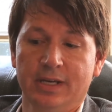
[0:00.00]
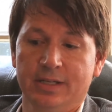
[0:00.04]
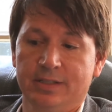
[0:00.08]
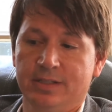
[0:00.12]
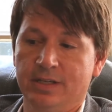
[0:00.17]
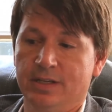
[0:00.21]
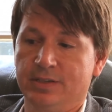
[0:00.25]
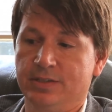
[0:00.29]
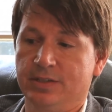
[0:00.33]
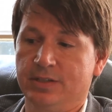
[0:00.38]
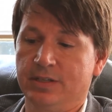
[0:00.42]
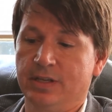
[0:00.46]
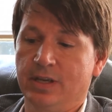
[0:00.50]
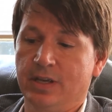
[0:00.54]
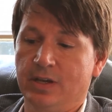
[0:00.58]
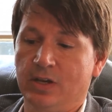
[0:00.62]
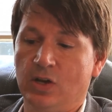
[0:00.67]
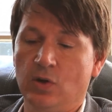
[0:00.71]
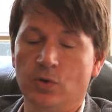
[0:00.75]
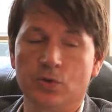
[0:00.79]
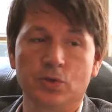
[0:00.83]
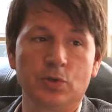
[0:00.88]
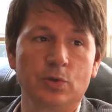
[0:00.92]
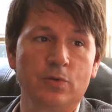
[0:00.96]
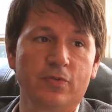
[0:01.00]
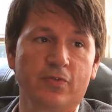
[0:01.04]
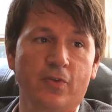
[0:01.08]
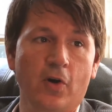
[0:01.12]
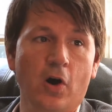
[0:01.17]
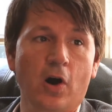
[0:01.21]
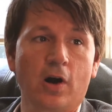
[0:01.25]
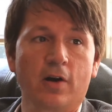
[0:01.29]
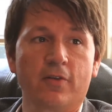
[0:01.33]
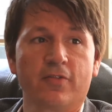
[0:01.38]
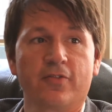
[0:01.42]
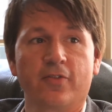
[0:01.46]
doesn't go too
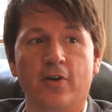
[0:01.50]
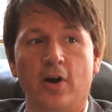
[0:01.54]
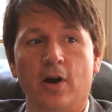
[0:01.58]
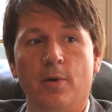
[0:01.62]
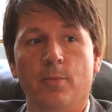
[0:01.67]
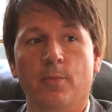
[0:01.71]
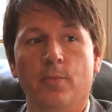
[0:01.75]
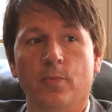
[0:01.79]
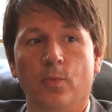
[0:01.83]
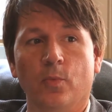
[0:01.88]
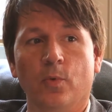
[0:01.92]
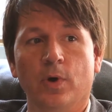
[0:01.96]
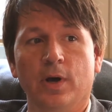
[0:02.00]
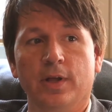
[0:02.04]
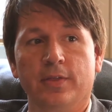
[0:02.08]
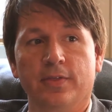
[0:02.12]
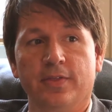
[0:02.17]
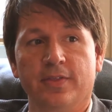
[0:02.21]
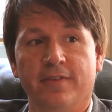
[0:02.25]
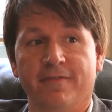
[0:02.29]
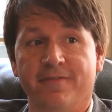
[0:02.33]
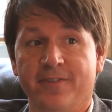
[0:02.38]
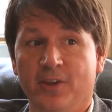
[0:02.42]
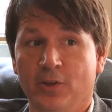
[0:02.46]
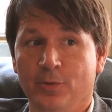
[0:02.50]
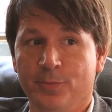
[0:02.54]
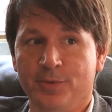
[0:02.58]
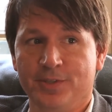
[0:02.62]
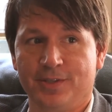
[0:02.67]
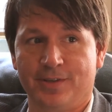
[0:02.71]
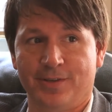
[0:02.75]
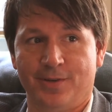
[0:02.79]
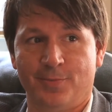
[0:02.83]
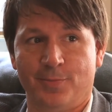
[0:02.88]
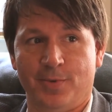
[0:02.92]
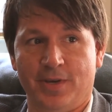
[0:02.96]
far from what the film
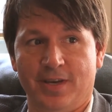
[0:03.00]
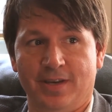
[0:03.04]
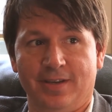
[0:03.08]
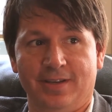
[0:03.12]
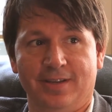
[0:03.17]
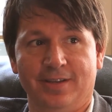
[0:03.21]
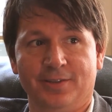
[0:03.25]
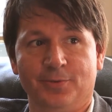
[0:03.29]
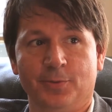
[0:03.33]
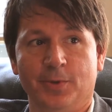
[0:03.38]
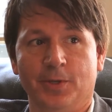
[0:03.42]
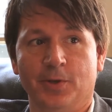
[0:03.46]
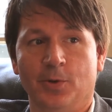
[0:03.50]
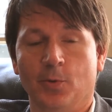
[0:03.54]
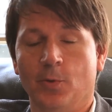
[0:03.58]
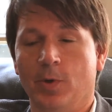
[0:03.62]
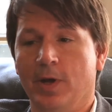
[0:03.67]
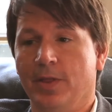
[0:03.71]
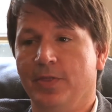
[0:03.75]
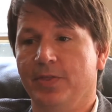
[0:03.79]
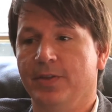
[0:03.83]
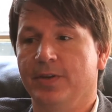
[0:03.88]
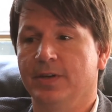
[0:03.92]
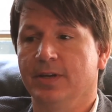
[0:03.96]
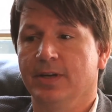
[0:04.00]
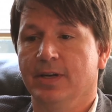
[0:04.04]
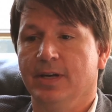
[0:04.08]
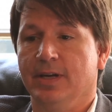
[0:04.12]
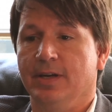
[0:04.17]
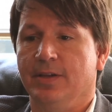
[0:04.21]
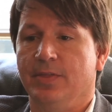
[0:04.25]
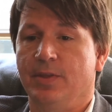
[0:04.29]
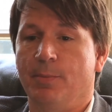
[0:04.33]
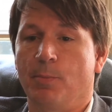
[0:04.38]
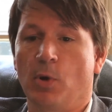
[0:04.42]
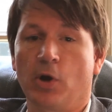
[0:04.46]
is going to be, because we don't want
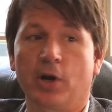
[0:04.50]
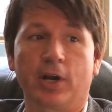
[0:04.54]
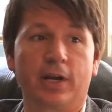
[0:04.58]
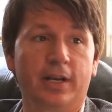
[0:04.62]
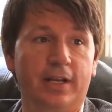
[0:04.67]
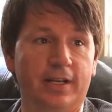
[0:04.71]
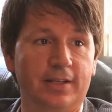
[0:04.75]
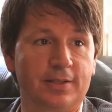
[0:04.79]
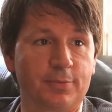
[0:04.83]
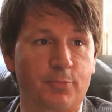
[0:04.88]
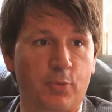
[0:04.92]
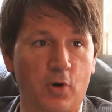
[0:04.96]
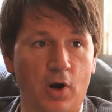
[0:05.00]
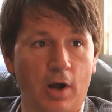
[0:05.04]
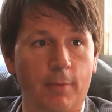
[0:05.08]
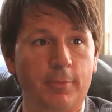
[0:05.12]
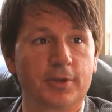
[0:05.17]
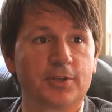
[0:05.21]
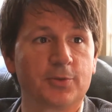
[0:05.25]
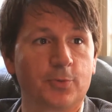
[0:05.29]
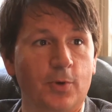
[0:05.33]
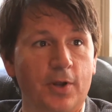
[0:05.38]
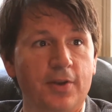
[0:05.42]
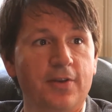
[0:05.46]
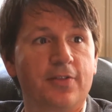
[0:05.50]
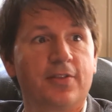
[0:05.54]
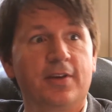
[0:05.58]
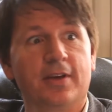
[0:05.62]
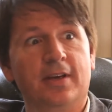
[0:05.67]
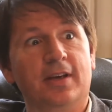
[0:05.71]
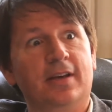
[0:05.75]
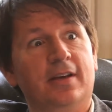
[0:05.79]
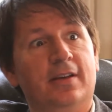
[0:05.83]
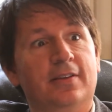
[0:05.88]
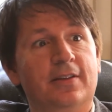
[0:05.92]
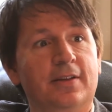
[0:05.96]
the marketing to promise one
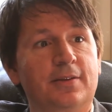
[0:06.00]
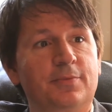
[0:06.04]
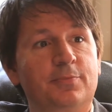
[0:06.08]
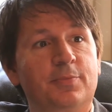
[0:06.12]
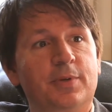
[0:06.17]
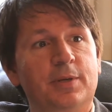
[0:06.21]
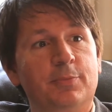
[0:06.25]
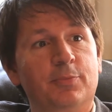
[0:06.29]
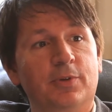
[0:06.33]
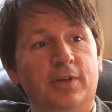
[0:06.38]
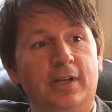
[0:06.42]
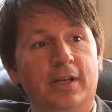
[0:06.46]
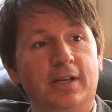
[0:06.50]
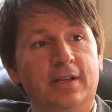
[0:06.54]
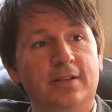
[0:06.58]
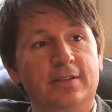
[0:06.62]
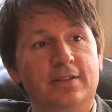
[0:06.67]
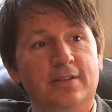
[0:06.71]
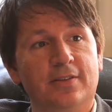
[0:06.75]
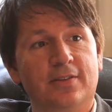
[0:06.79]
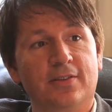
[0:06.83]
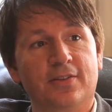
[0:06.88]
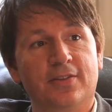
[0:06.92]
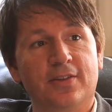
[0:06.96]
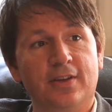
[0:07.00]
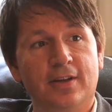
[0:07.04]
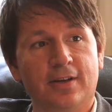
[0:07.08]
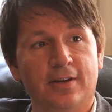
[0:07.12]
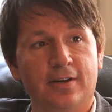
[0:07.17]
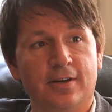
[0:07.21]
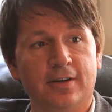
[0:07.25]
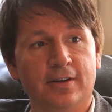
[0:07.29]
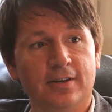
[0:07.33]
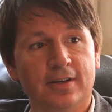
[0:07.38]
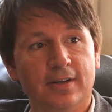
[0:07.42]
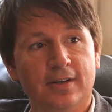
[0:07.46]
thing and then people get into the
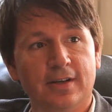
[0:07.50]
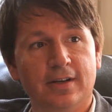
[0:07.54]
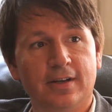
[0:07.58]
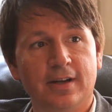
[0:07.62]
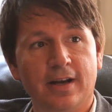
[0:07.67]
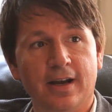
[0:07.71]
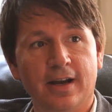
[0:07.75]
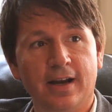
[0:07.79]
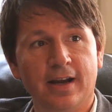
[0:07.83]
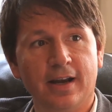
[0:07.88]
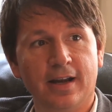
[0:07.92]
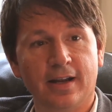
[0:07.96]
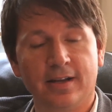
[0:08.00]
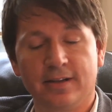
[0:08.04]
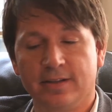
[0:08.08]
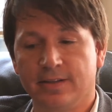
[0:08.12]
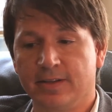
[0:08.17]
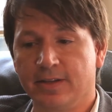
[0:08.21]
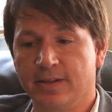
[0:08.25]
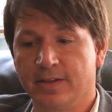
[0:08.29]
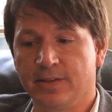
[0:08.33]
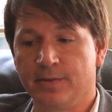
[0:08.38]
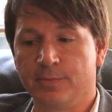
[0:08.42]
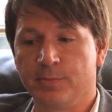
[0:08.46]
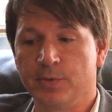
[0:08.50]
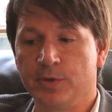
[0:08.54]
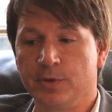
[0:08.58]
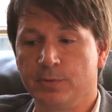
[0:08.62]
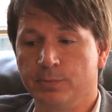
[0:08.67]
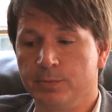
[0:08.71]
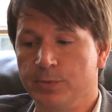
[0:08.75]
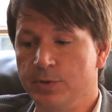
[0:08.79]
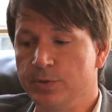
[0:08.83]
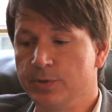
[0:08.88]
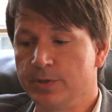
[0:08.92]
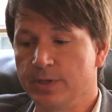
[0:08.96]
theater and the
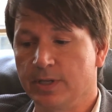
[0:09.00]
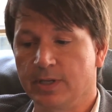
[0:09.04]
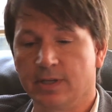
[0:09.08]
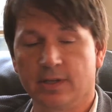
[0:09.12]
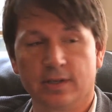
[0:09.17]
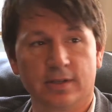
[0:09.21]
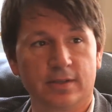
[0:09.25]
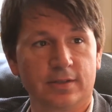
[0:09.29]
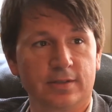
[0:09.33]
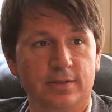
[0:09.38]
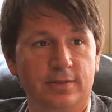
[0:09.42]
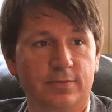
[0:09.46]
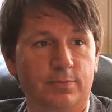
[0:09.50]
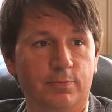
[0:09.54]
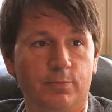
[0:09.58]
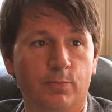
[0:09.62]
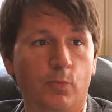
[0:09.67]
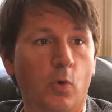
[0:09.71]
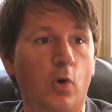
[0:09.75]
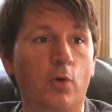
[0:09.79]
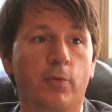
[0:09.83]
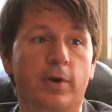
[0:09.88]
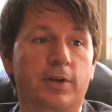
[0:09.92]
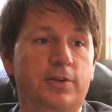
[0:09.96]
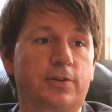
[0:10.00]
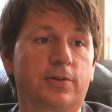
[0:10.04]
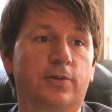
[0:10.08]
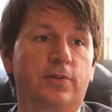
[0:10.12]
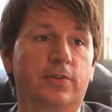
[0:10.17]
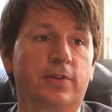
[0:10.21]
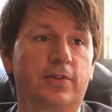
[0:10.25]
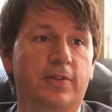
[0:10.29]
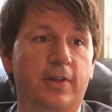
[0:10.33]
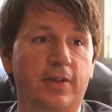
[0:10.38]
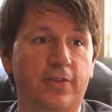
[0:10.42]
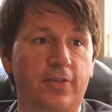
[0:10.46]
music is more retro
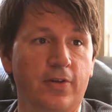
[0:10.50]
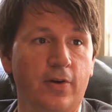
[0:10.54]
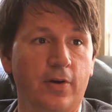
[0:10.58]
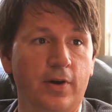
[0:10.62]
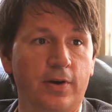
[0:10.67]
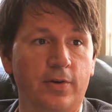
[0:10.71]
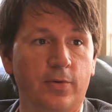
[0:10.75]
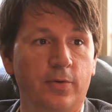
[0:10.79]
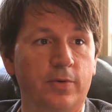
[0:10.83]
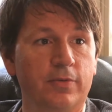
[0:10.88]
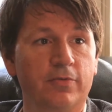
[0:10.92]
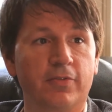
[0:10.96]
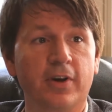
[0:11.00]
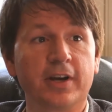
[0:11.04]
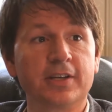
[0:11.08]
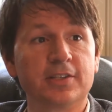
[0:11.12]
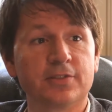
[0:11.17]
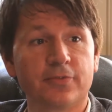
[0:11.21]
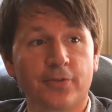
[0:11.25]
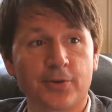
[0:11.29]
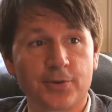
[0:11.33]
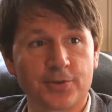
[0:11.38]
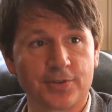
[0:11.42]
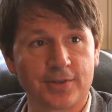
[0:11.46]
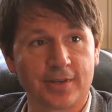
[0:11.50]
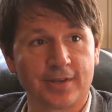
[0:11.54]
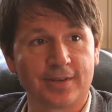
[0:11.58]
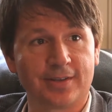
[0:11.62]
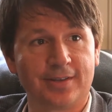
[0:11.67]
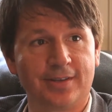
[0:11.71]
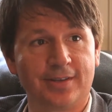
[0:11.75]
than they thought, or vice versa.